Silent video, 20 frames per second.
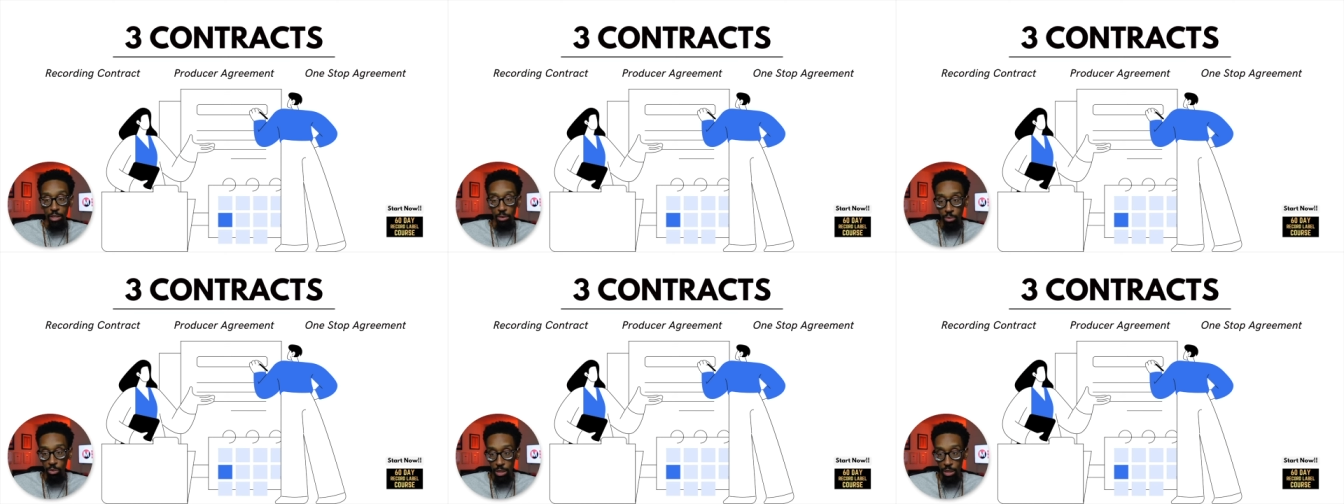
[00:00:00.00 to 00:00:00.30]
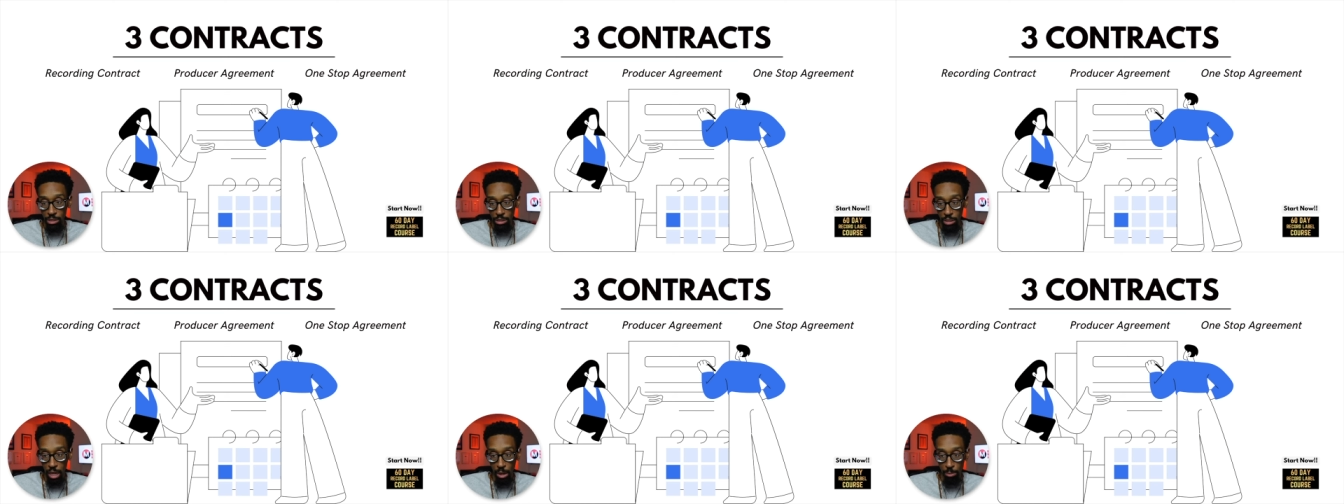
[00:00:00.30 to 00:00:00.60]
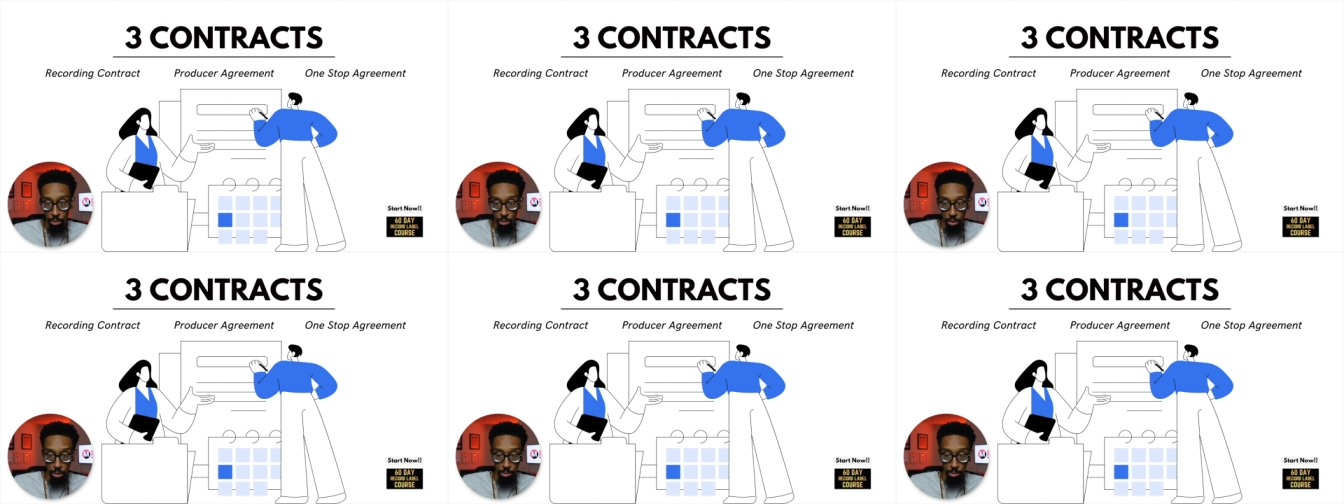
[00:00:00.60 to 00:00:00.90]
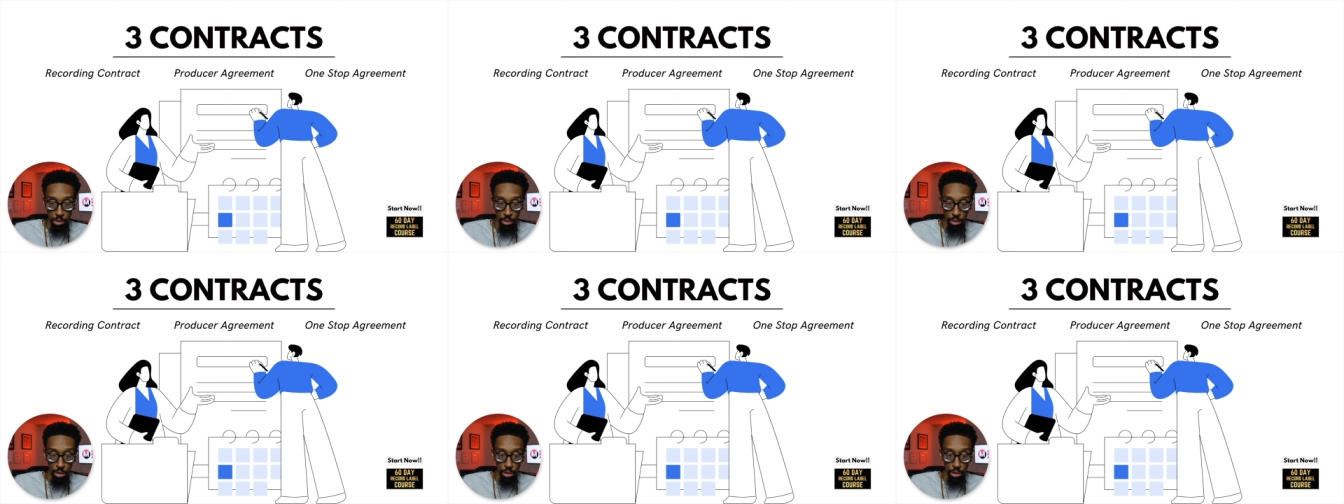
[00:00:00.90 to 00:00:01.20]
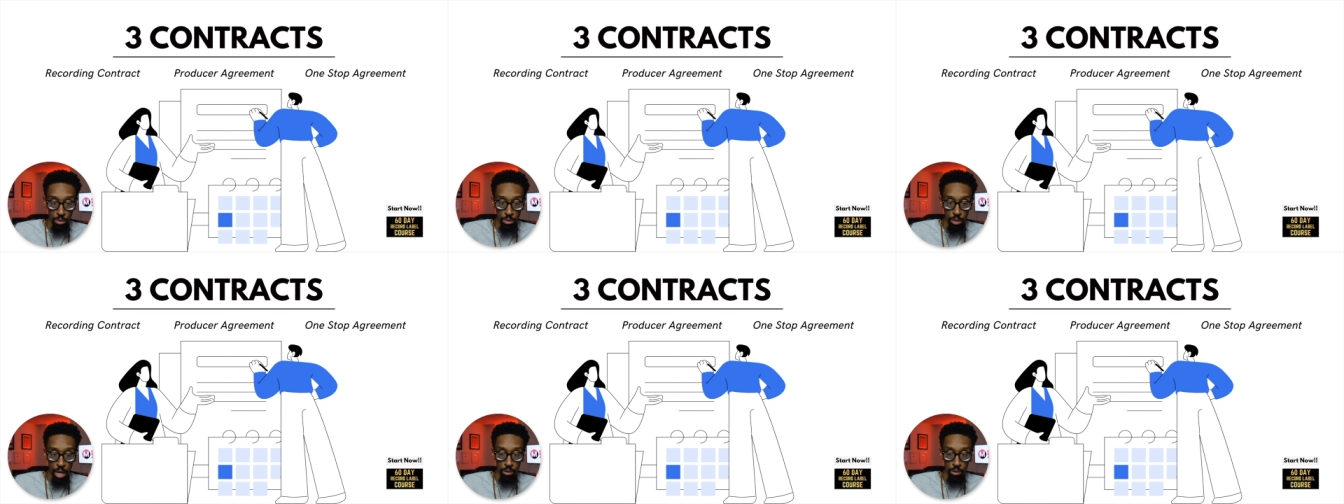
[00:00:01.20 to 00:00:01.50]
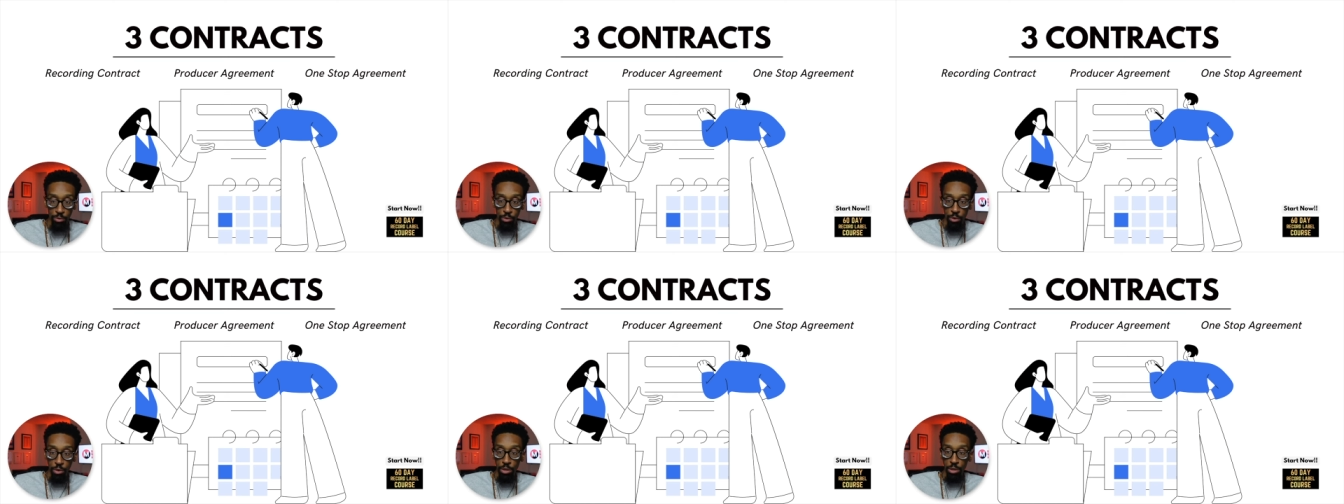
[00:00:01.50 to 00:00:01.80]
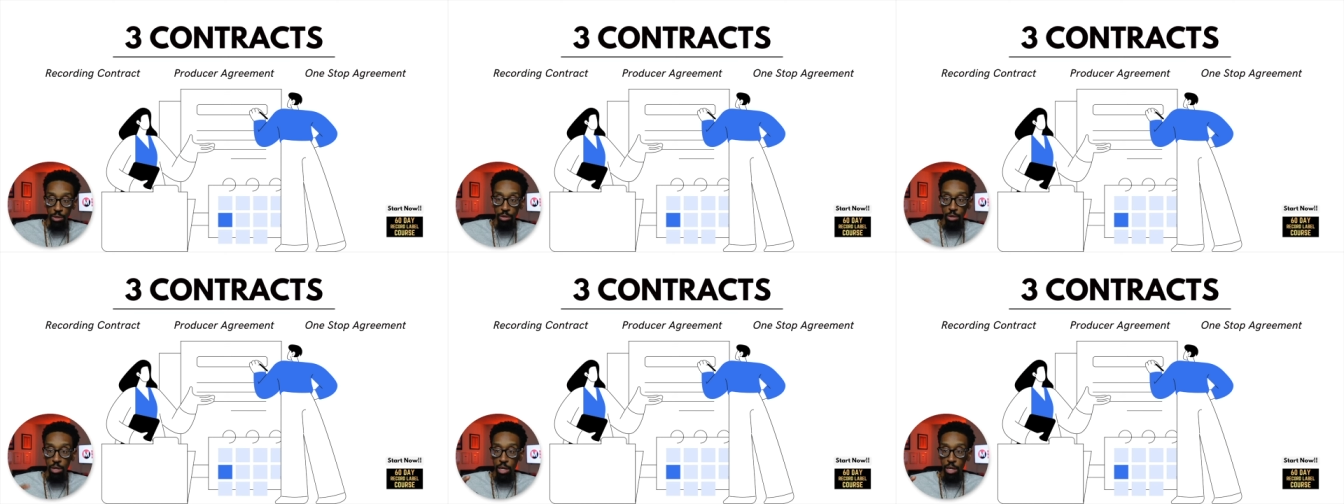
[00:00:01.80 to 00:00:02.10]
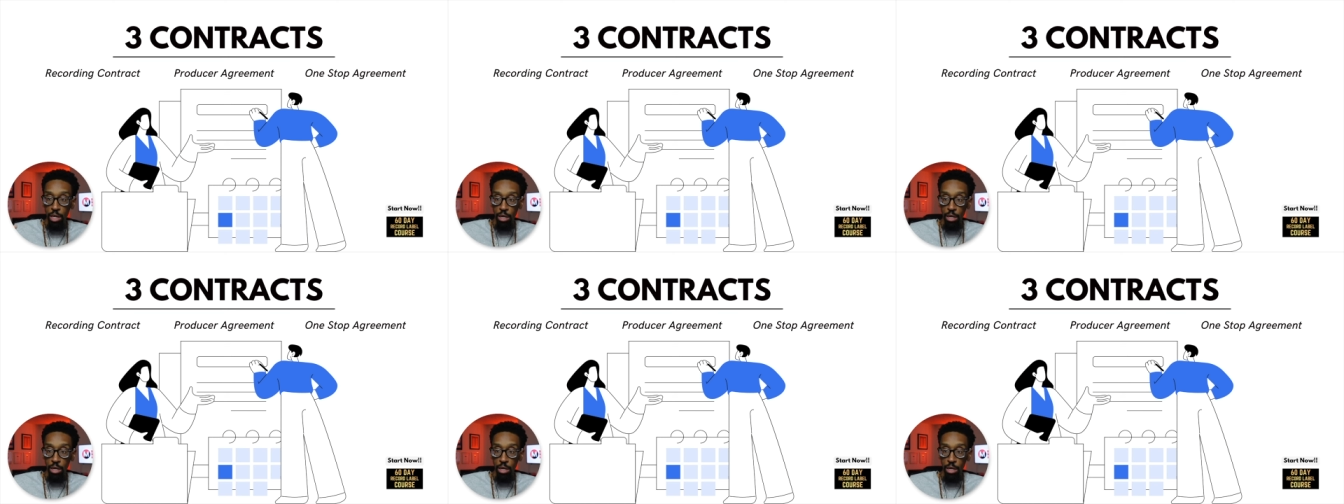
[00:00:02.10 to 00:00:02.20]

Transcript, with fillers: one stop agreement is going to do that for you